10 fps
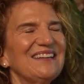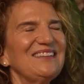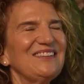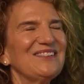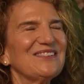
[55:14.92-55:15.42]

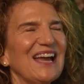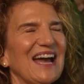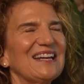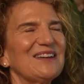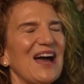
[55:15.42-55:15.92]
you
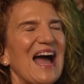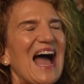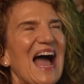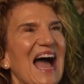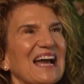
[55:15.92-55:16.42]
can
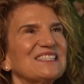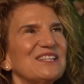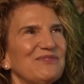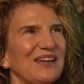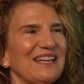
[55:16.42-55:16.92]

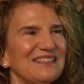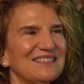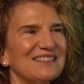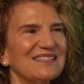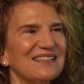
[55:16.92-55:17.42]

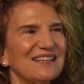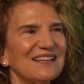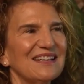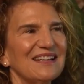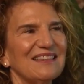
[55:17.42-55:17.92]
activate
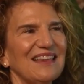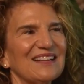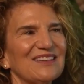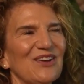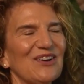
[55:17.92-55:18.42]

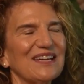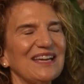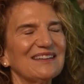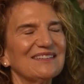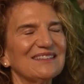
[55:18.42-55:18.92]
that
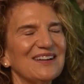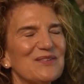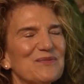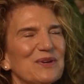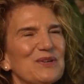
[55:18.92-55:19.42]
longing
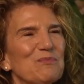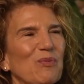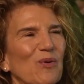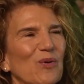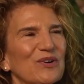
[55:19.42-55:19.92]
when you
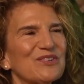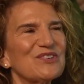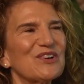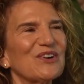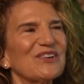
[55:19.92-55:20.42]
pour
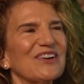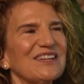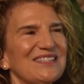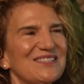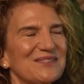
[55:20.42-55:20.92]
turn on
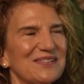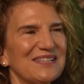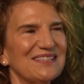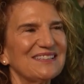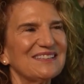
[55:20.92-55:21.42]
into it,
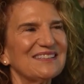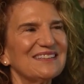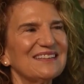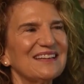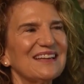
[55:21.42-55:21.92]

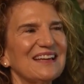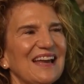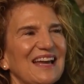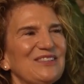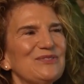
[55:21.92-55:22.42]

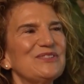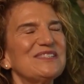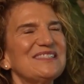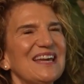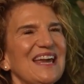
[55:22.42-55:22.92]
and you
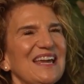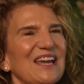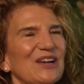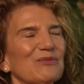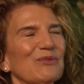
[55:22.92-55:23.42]
stay
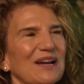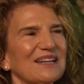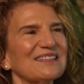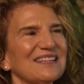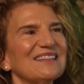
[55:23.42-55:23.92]

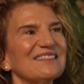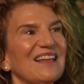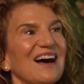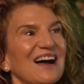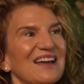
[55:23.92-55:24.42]
erotically
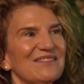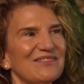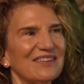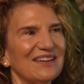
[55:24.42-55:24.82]
alive.